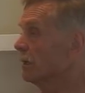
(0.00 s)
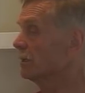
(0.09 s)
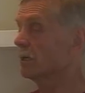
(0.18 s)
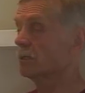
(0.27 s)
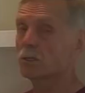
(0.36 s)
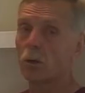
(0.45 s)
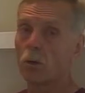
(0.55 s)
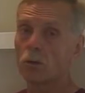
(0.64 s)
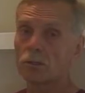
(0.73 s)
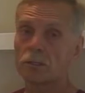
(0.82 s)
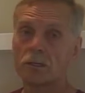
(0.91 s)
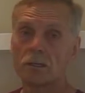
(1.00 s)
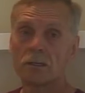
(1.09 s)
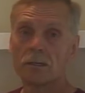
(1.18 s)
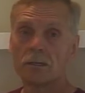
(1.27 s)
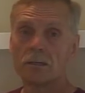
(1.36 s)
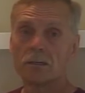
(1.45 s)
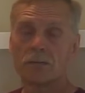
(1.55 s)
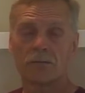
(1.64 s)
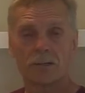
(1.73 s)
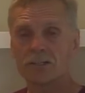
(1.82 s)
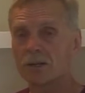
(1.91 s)
a dozen holes to
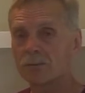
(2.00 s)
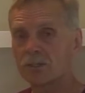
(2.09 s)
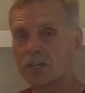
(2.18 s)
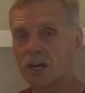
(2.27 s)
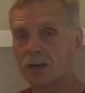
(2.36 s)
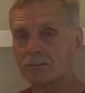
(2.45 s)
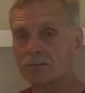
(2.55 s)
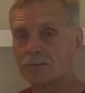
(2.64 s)
finish up the job.